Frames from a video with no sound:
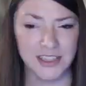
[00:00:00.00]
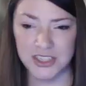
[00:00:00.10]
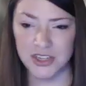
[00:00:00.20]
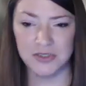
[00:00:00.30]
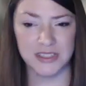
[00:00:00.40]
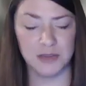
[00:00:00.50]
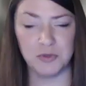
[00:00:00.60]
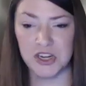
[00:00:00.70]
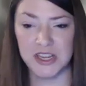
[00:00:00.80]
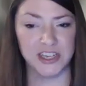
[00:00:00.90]
that just goes,
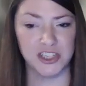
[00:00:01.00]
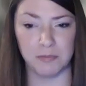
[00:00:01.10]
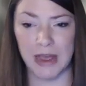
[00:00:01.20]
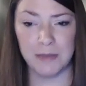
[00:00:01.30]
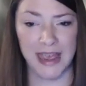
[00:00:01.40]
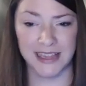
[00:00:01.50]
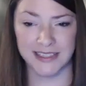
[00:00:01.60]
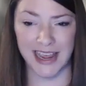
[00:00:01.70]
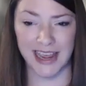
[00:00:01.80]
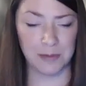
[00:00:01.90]
communication
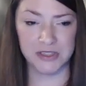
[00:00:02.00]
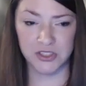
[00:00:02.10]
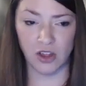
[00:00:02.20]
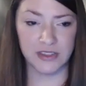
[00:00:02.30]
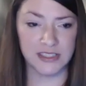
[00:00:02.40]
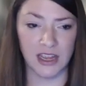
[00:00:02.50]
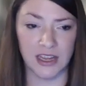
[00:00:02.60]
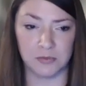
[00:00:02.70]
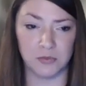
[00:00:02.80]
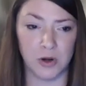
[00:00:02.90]
bypassing happens all the
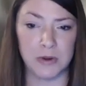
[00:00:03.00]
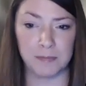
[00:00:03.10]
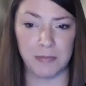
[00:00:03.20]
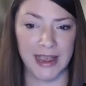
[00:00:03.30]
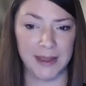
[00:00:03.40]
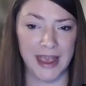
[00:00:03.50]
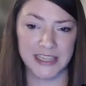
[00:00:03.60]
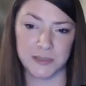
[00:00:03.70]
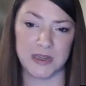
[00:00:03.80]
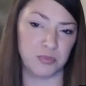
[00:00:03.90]
time, where we
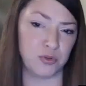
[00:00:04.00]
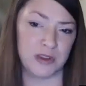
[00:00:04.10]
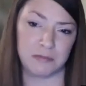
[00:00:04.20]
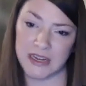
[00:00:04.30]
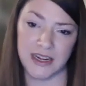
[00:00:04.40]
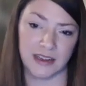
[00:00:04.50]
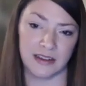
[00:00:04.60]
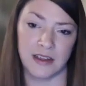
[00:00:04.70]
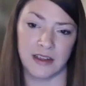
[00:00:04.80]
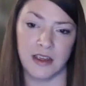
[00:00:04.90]
bypass people and
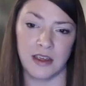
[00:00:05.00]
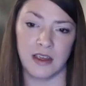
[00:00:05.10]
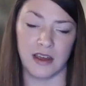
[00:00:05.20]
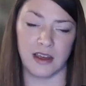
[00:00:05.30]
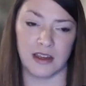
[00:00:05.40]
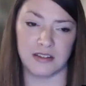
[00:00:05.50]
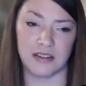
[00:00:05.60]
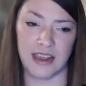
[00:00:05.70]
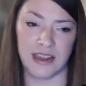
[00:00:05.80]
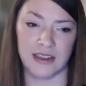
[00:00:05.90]
meaning.
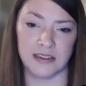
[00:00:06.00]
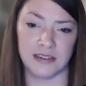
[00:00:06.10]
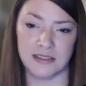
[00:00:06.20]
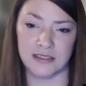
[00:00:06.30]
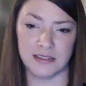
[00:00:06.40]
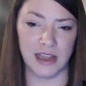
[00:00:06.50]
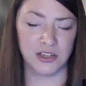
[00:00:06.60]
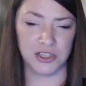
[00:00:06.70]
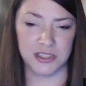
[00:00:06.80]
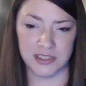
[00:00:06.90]
And not
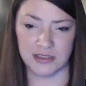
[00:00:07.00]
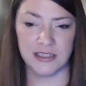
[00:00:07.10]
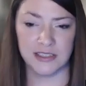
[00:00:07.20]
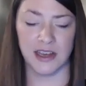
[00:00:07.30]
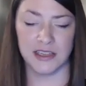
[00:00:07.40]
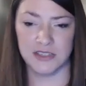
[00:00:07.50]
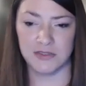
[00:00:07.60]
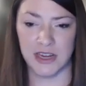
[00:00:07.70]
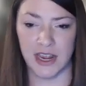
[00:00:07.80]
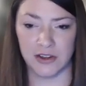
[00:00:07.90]
just in these kinds of
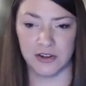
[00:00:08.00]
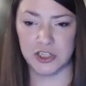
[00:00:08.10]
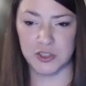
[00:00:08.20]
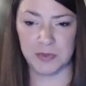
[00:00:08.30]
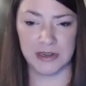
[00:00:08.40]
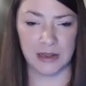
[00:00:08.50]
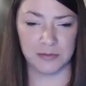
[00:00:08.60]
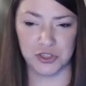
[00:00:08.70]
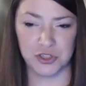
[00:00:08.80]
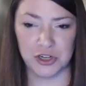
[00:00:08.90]
encounters, but I'm
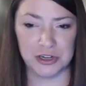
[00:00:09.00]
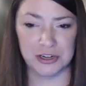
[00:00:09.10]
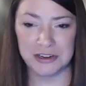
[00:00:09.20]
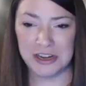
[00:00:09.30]
sure,